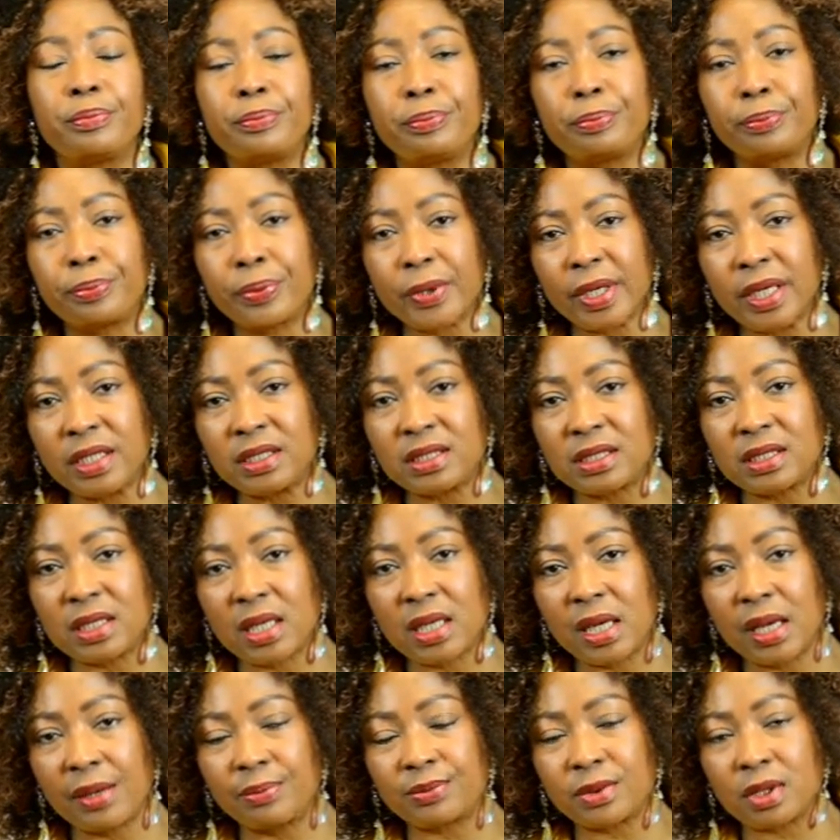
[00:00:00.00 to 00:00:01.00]

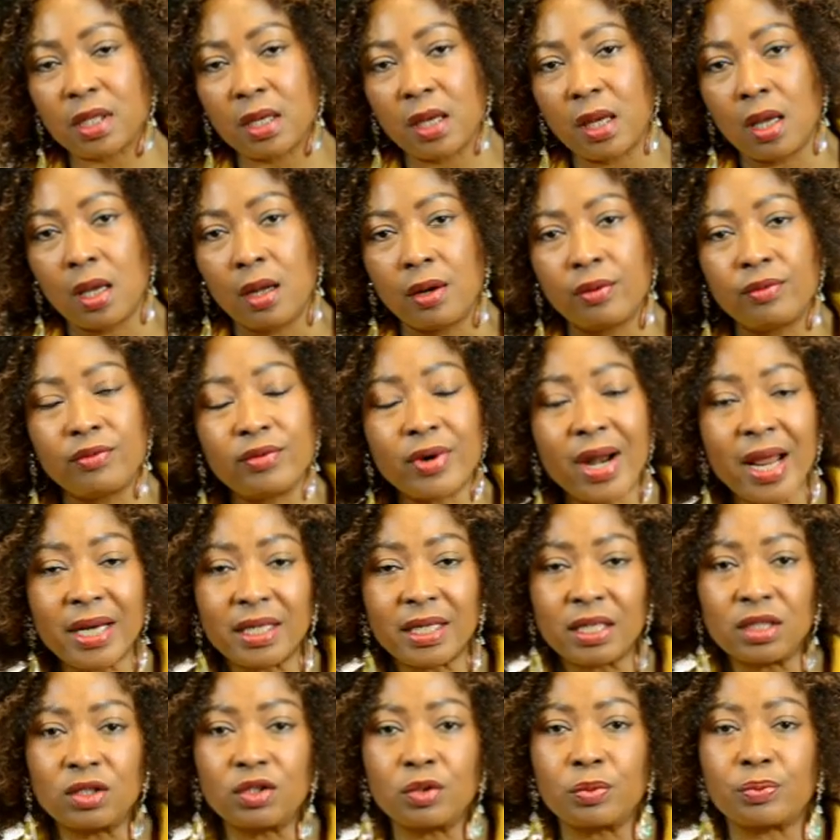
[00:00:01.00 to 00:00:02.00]
pre-tipped
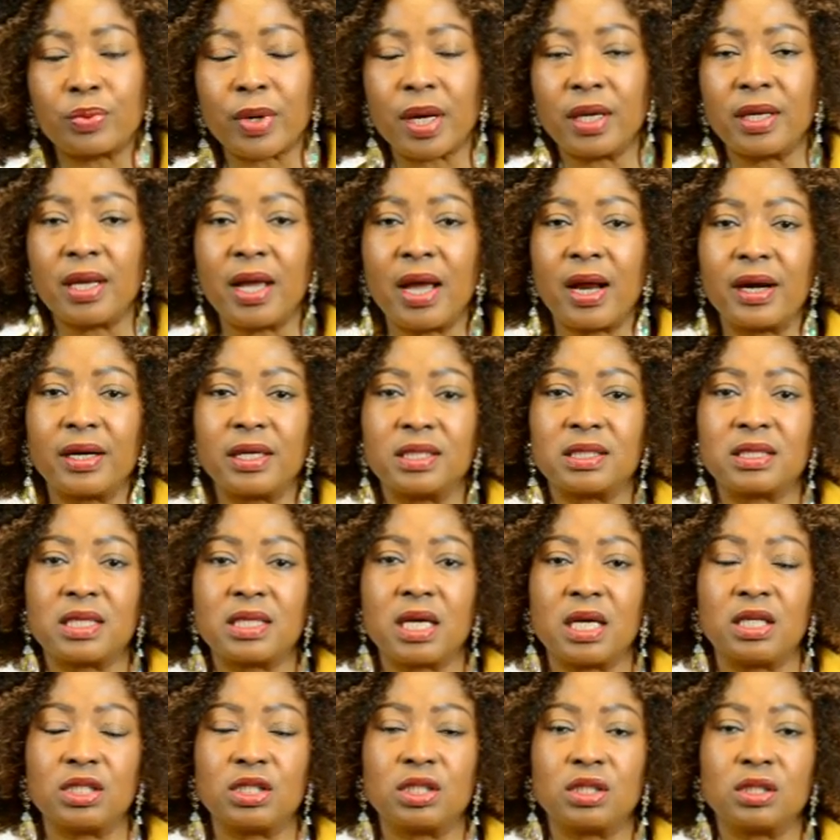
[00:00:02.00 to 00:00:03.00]
ready to braid hair
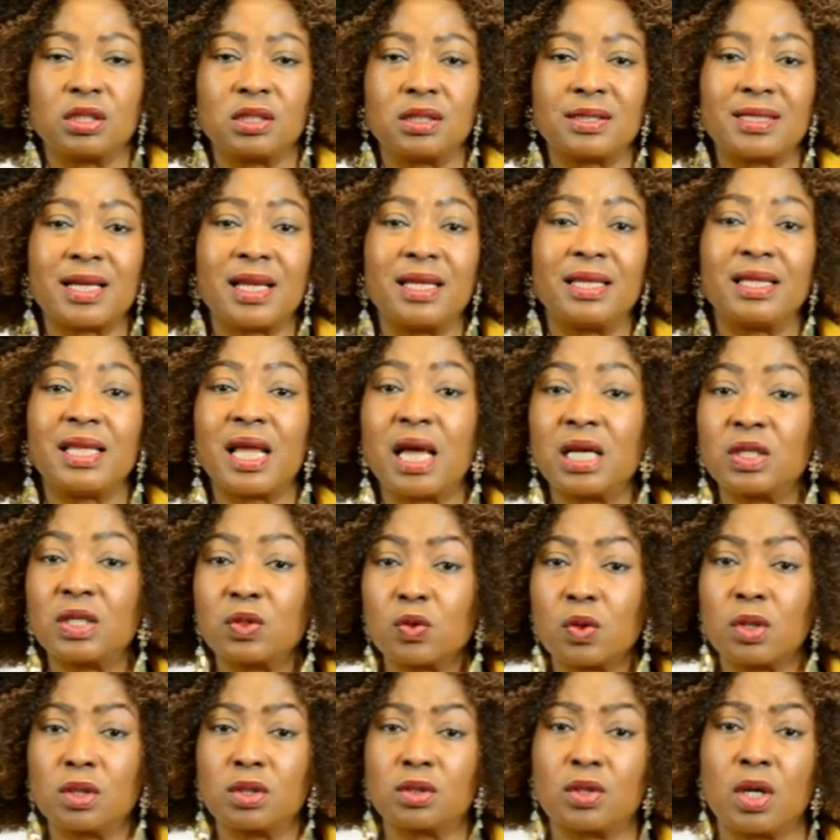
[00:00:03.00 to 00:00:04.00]
extensions and that's
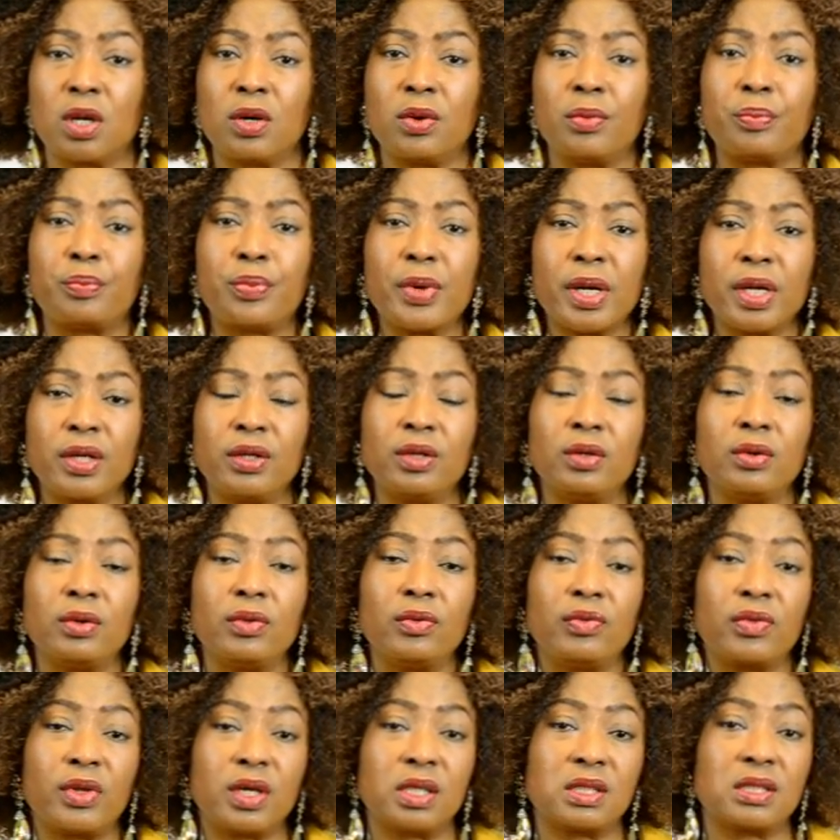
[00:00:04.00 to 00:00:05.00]
what's going to bring
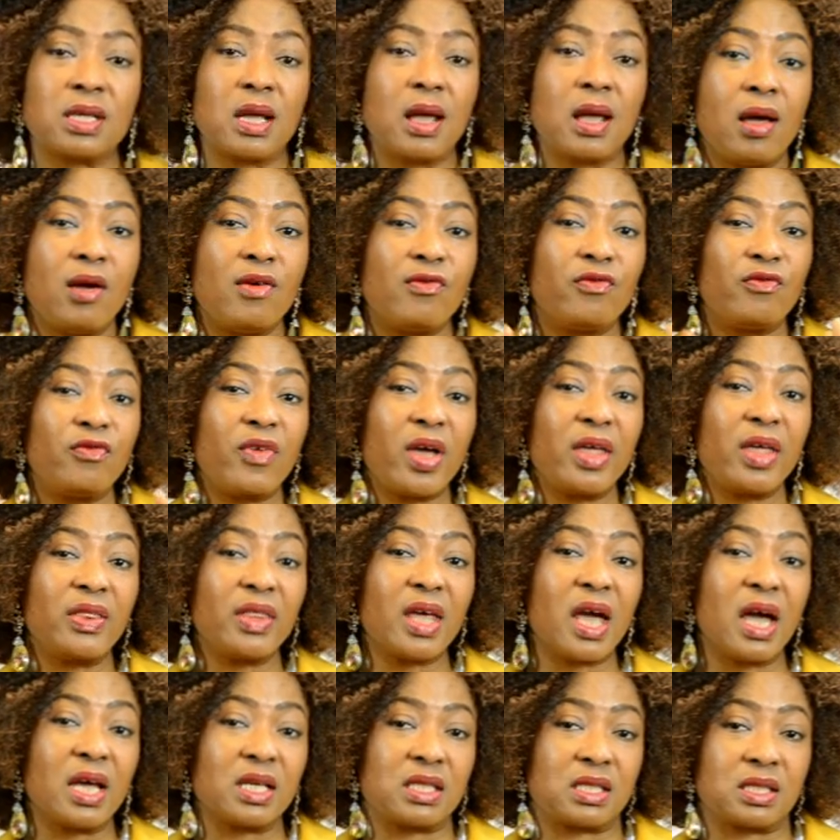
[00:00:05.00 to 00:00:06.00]
you these
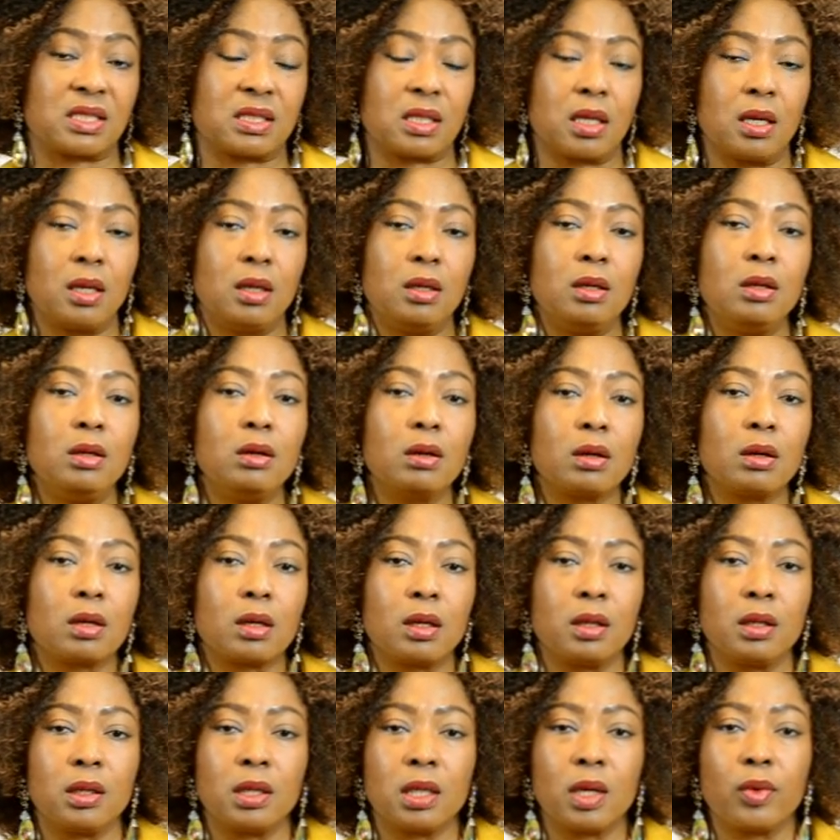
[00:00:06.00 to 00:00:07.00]
feathers
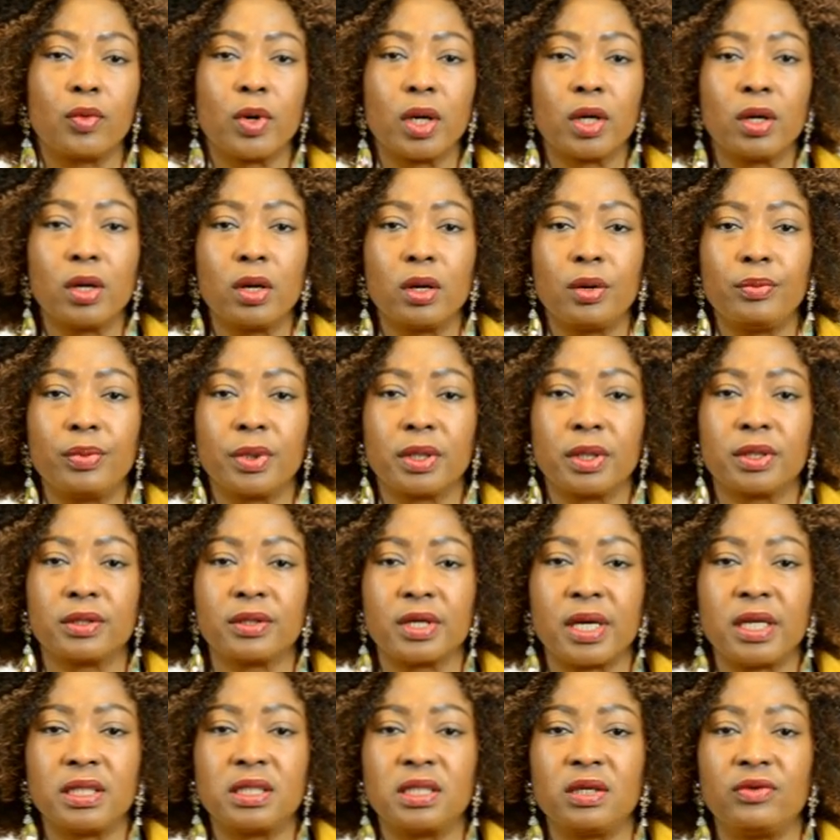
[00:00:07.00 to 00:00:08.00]
look that we're going to be
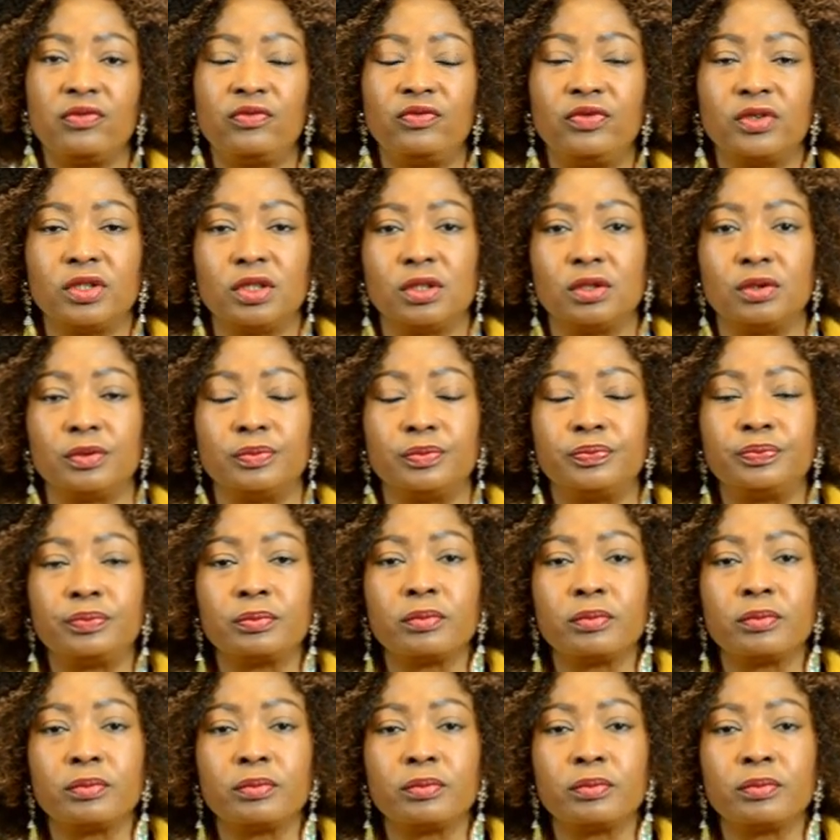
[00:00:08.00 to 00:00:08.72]
creating for you